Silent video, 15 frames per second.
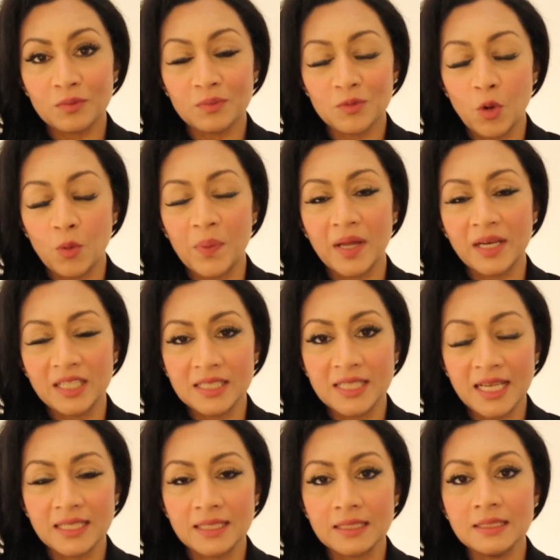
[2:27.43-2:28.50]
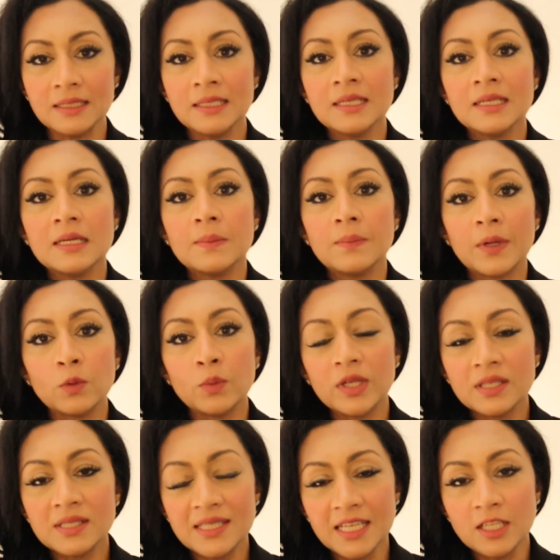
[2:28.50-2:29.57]
No pun intended. But
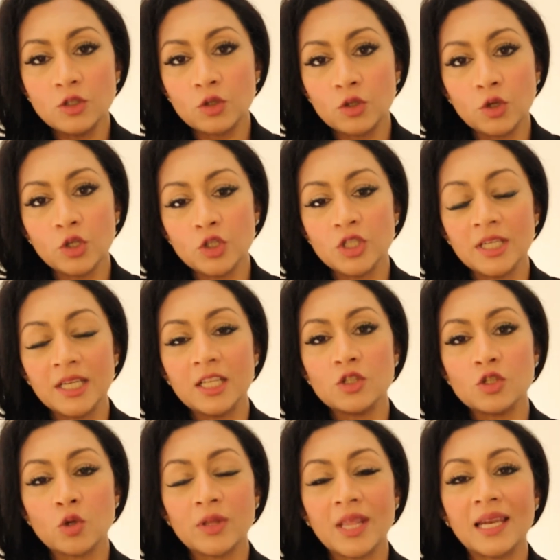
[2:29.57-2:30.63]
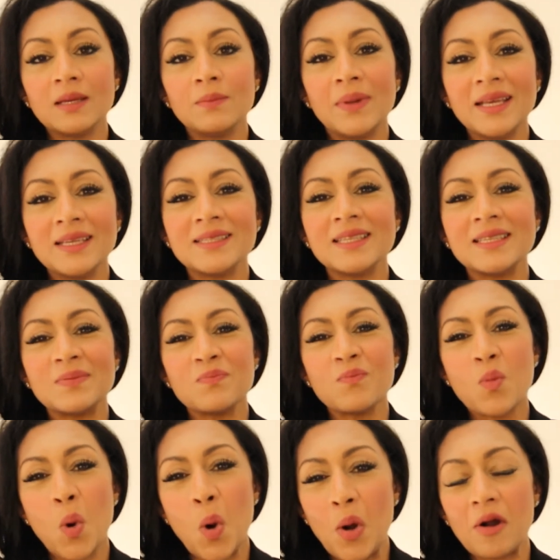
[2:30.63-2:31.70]
we seek to cushion it so that it makes it
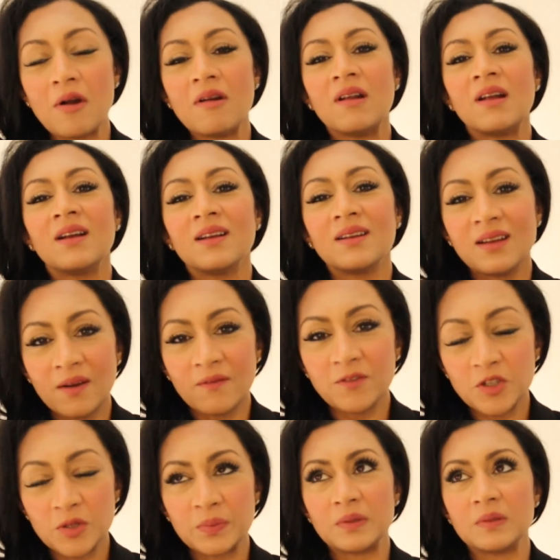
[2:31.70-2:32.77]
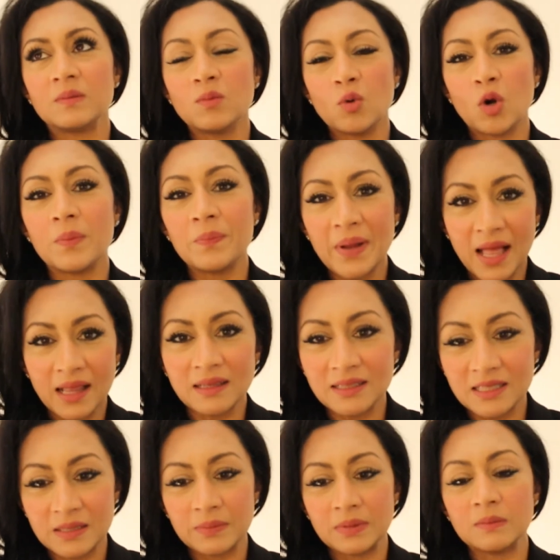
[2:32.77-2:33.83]
more comfortable, more
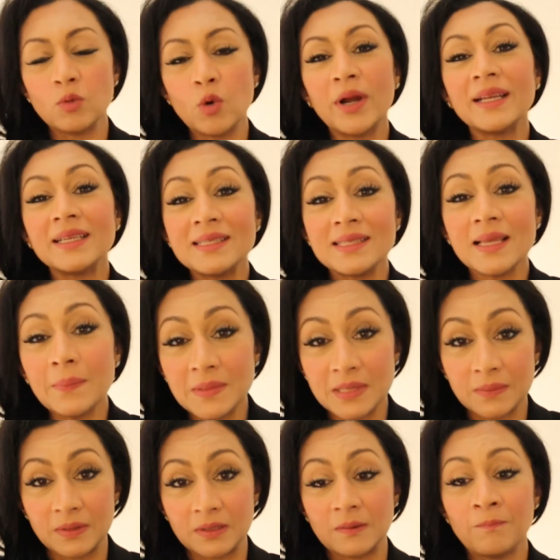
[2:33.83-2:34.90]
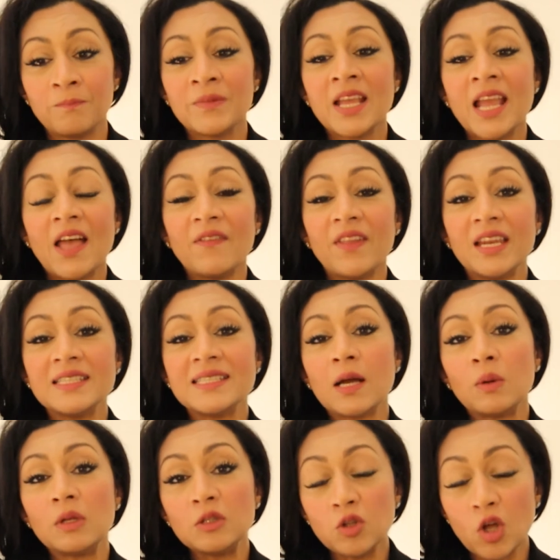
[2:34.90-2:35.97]
palatable, more acceptable. And that is
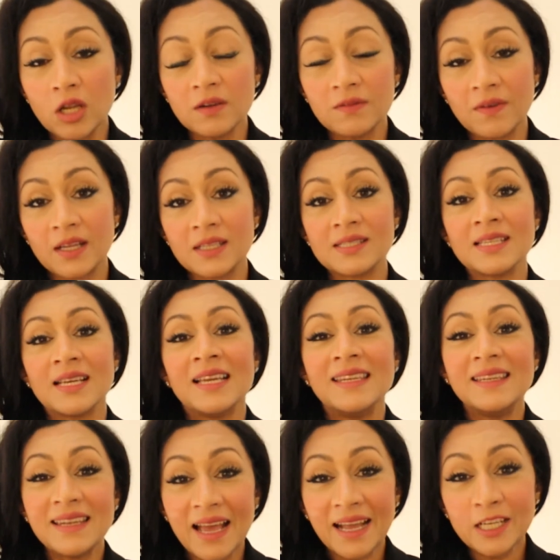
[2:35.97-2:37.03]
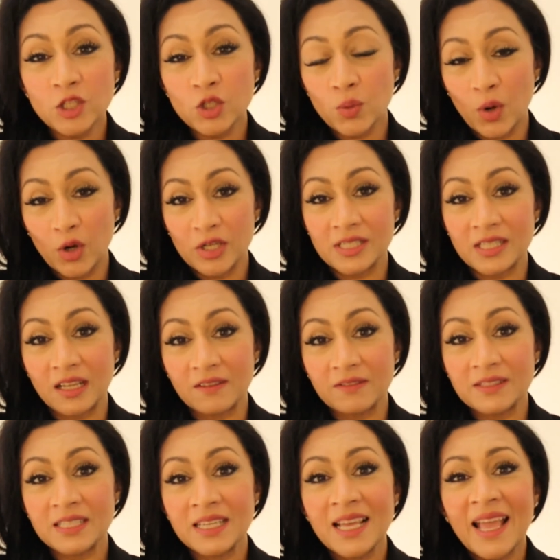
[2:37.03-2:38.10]
how a lot of us lie to
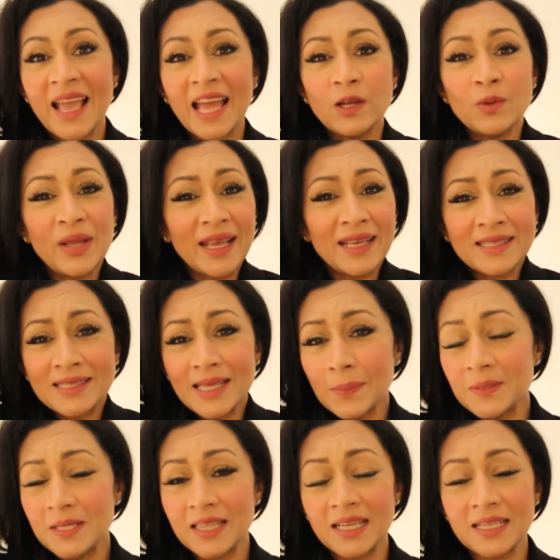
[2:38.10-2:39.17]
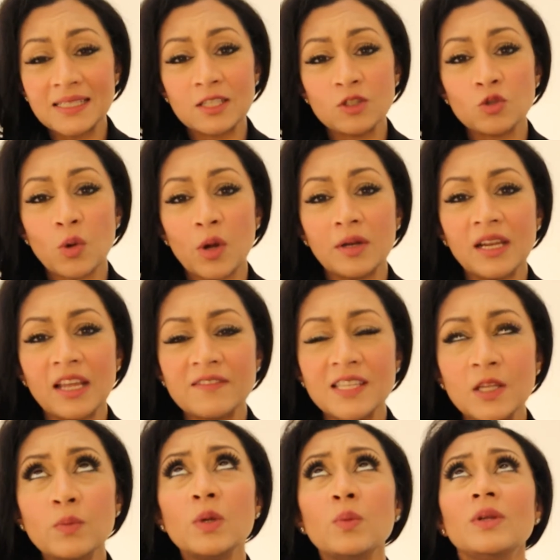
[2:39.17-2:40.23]
ourselves and we accept things into our life
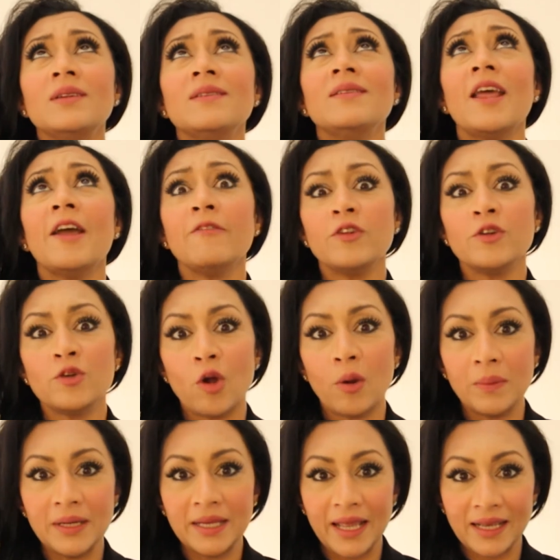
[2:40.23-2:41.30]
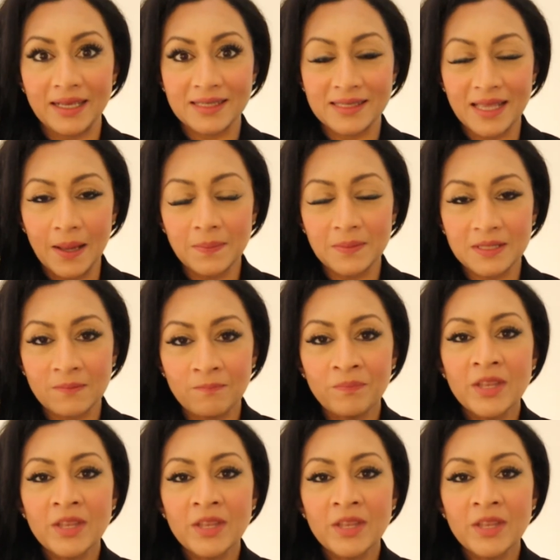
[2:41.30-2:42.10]
that we would never normally accept.